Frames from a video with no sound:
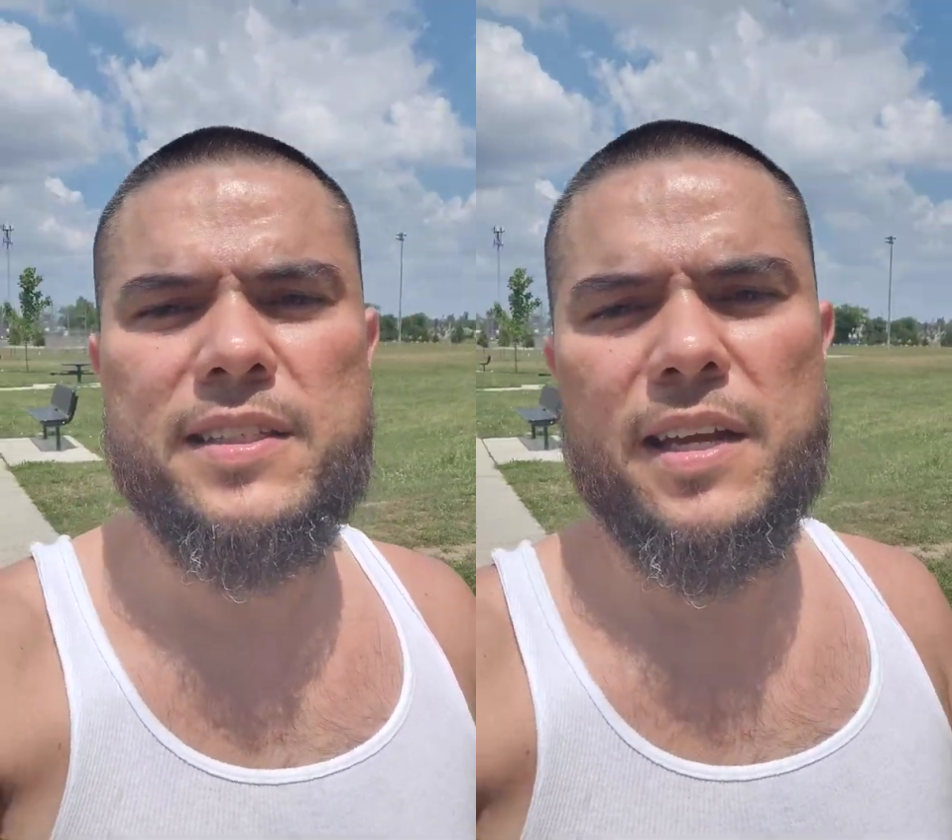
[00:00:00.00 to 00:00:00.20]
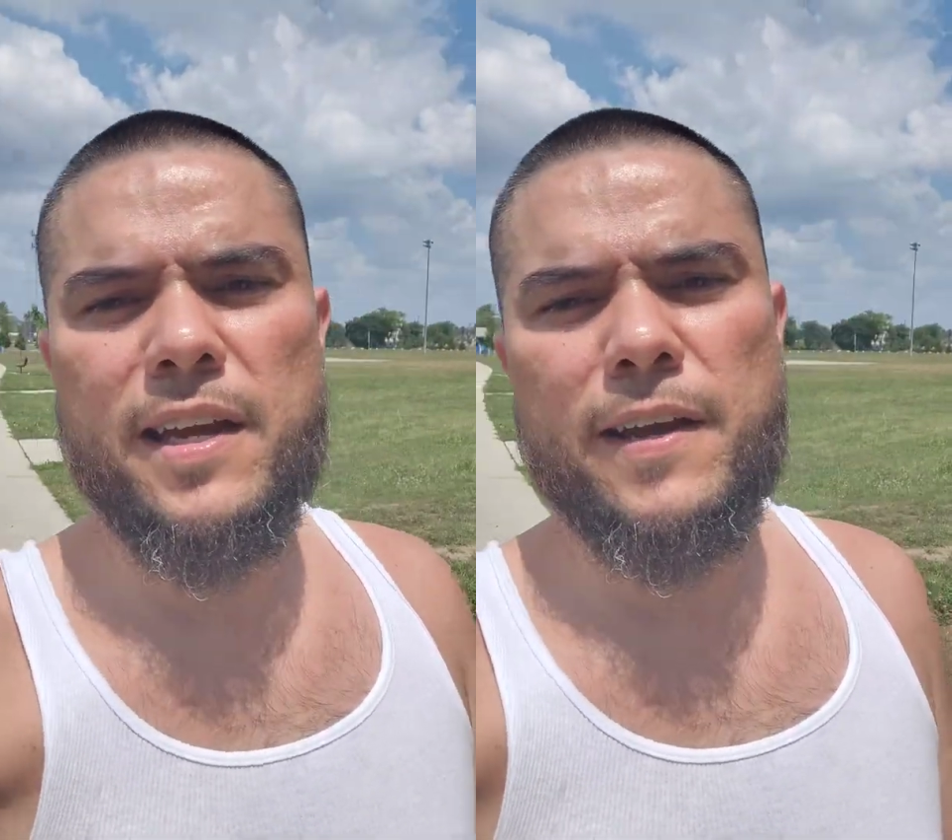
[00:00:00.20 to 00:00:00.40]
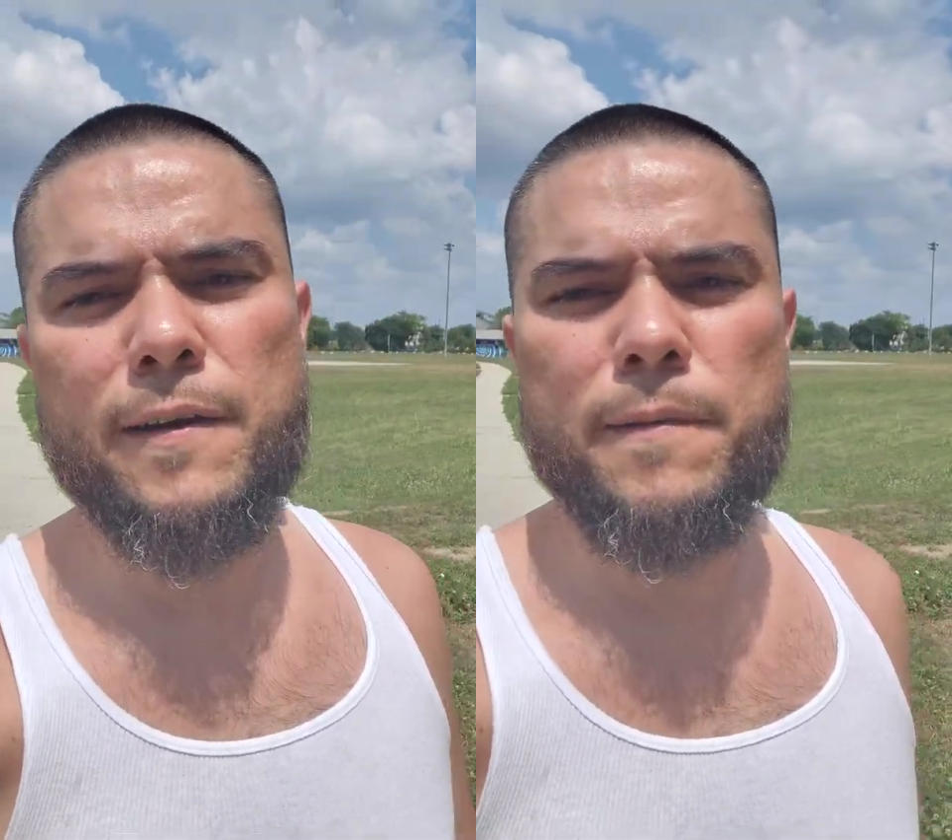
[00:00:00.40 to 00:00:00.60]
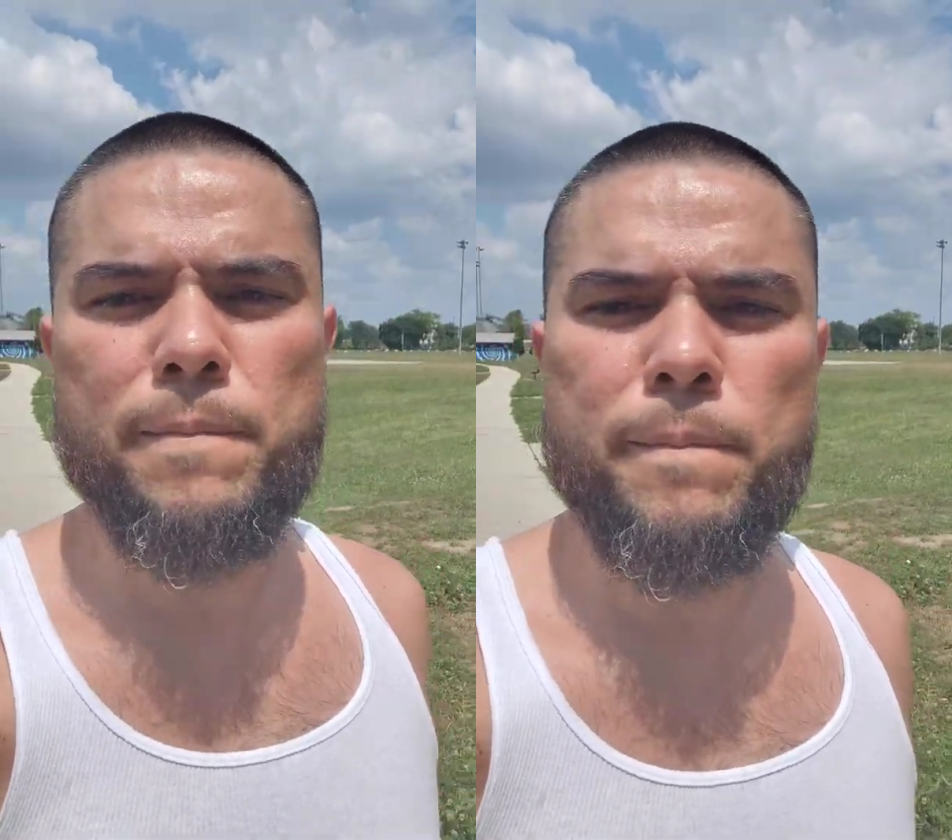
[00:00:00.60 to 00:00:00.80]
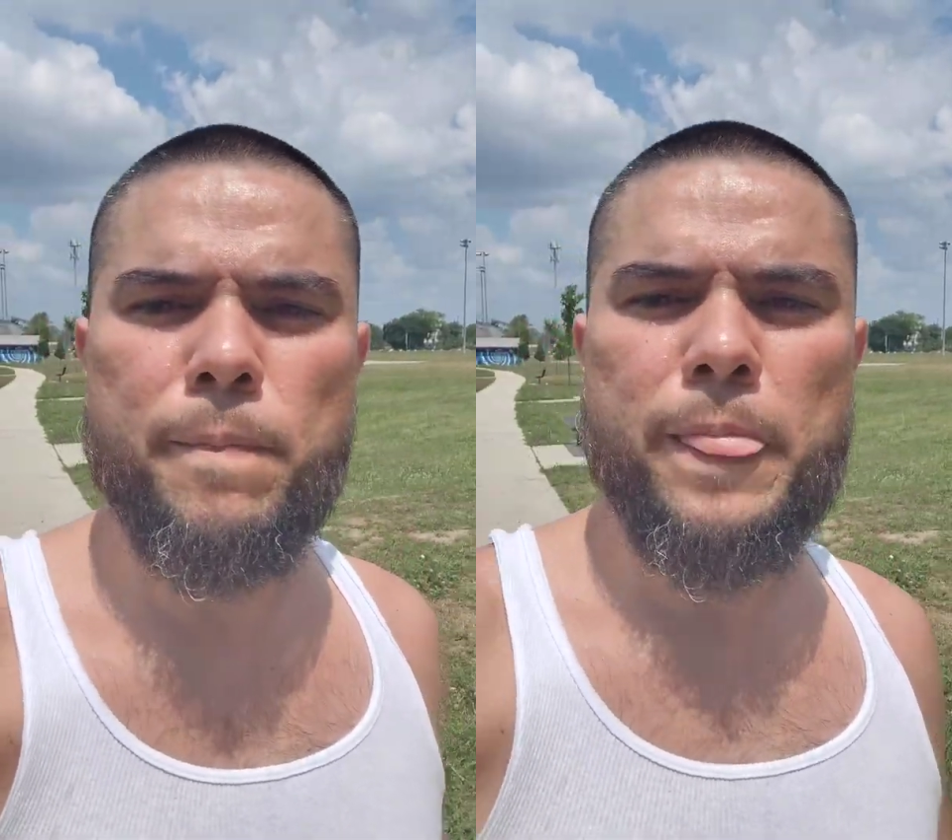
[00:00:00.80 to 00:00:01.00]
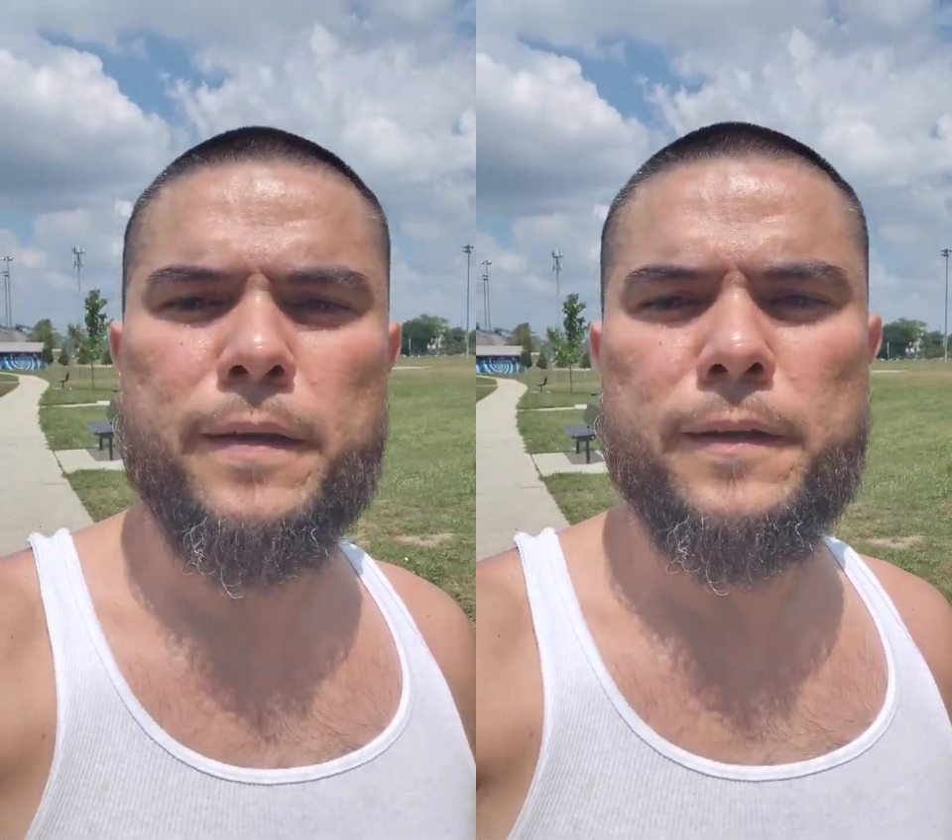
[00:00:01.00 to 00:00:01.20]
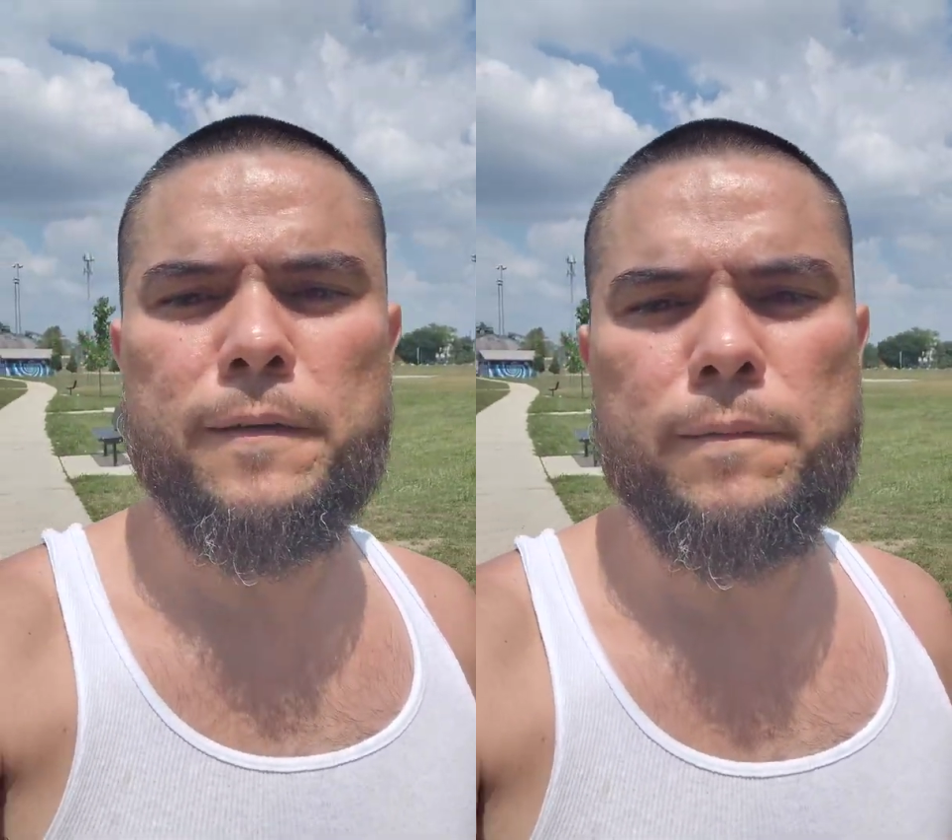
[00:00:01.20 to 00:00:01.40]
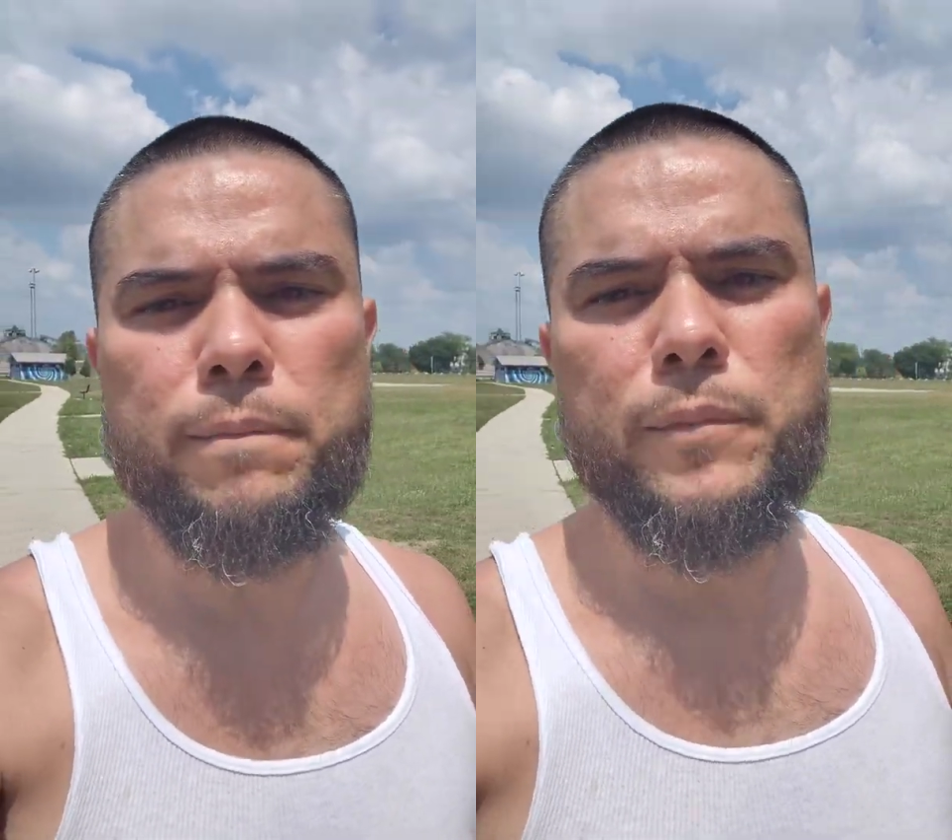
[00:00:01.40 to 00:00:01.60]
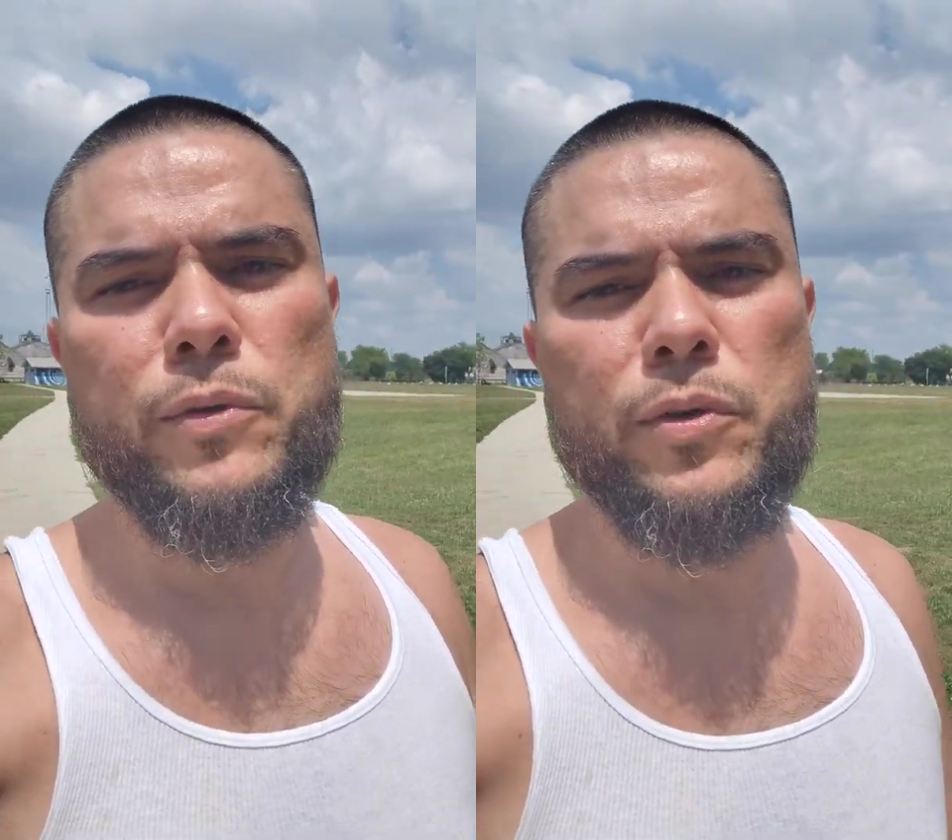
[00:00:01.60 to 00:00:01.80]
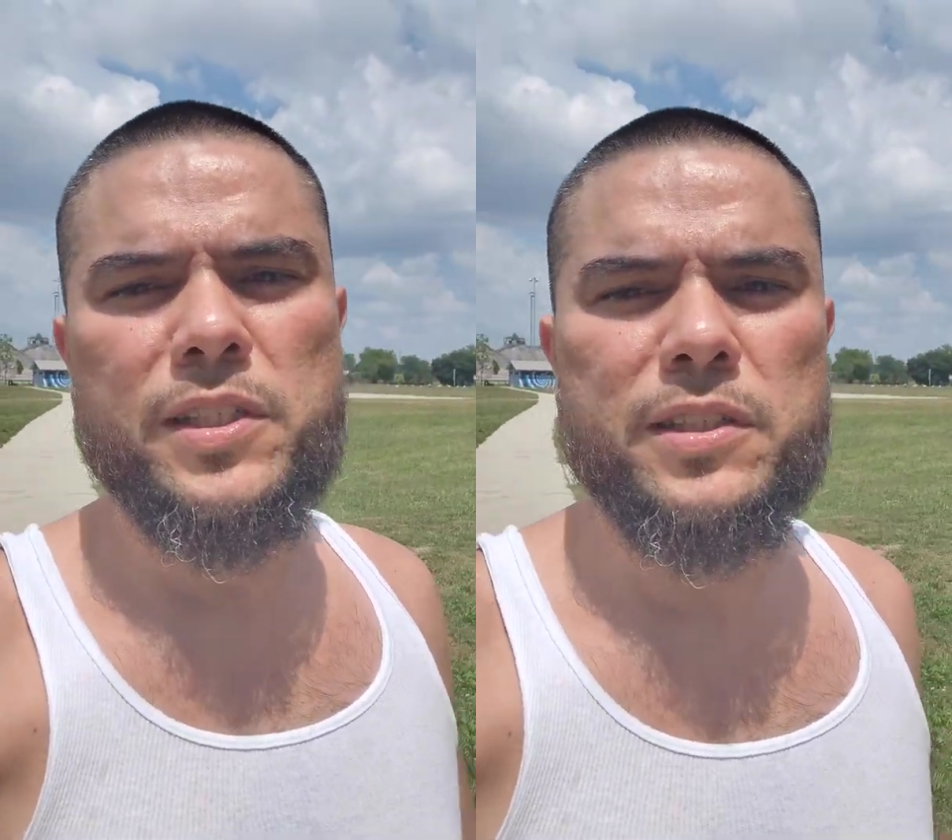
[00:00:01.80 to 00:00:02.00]
time.
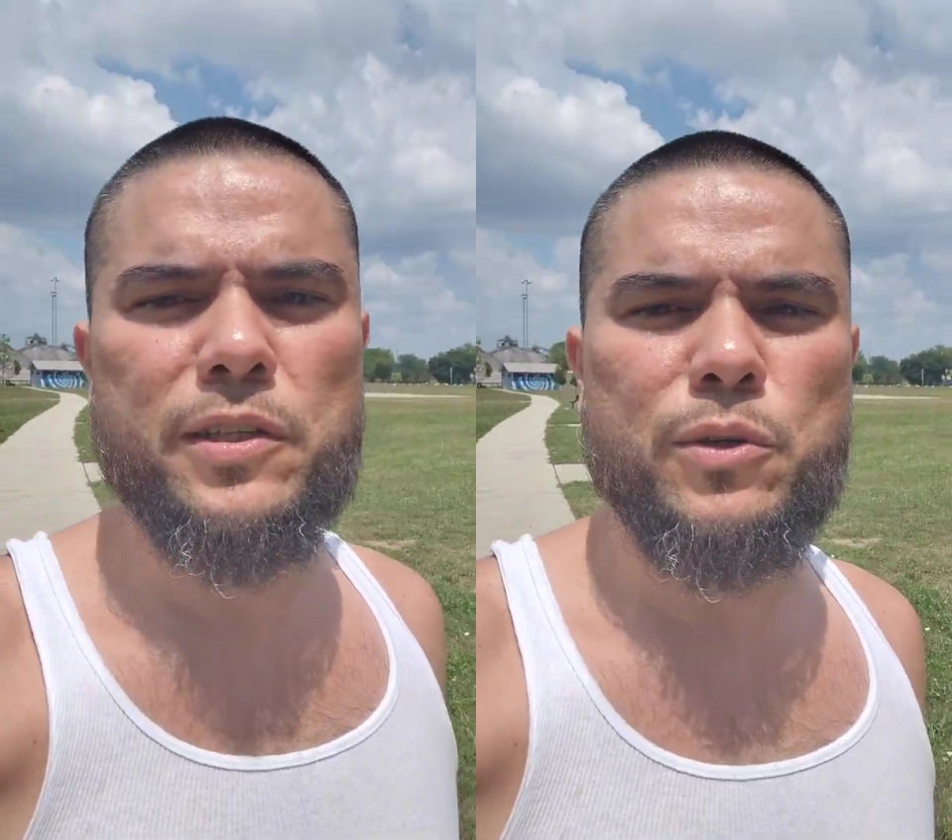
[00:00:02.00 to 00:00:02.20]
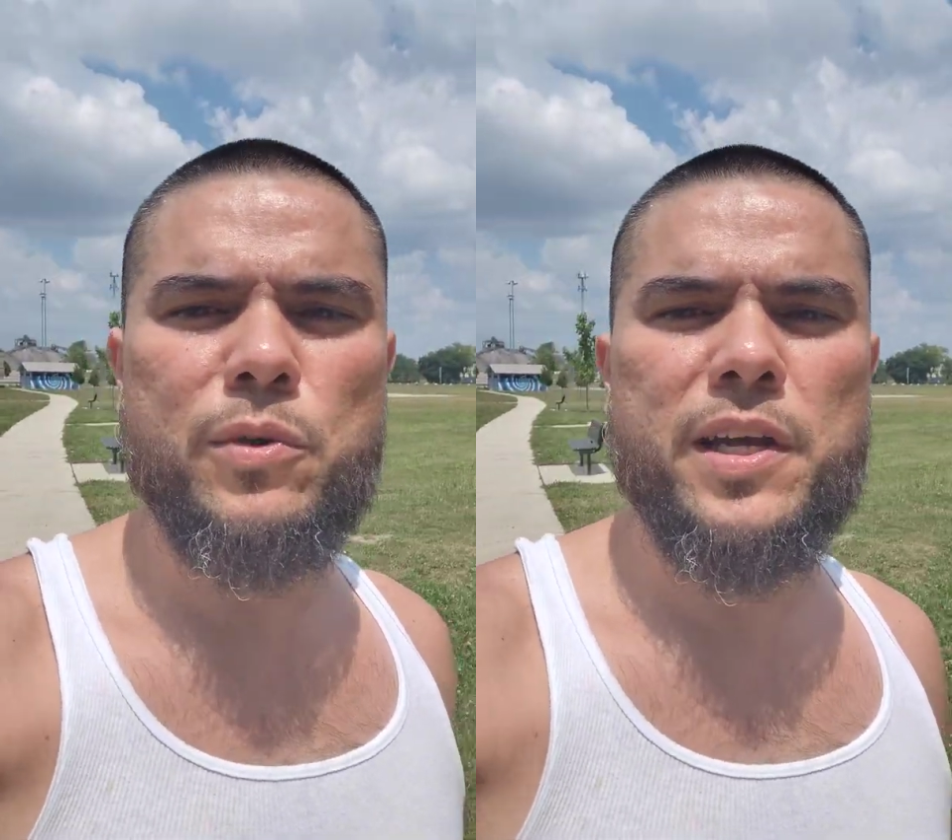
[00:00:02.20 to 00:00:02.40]
But we still